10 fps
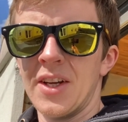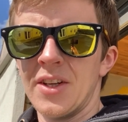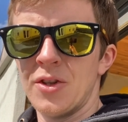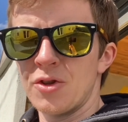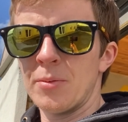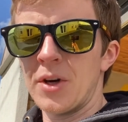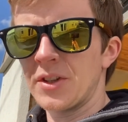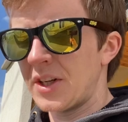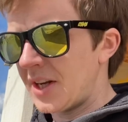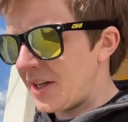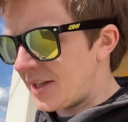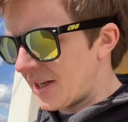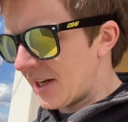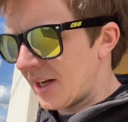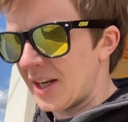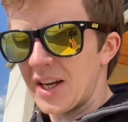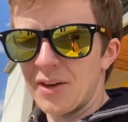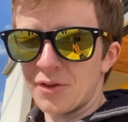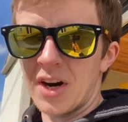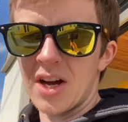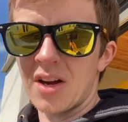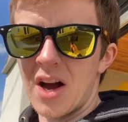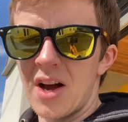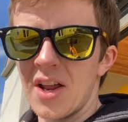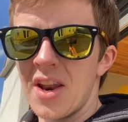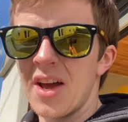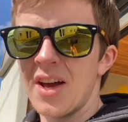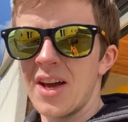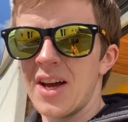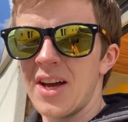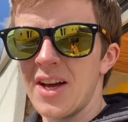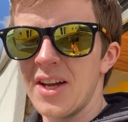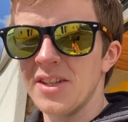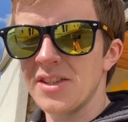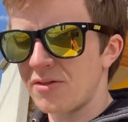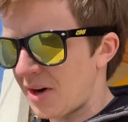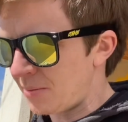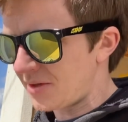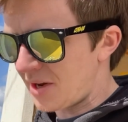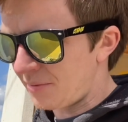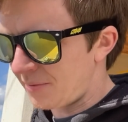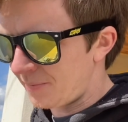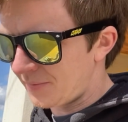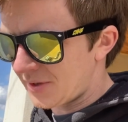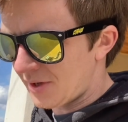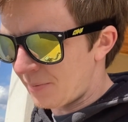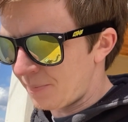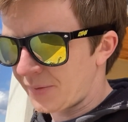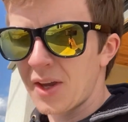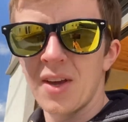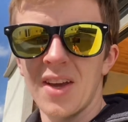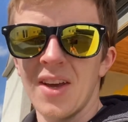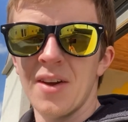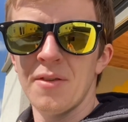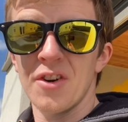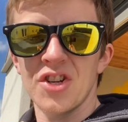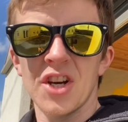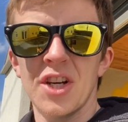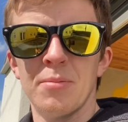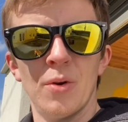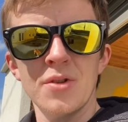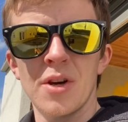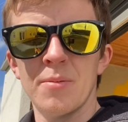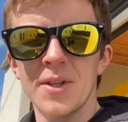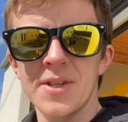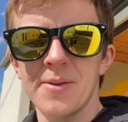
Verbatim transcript: do jump onto these if they're not gone and grab yourself some very shiny bolt-on bits.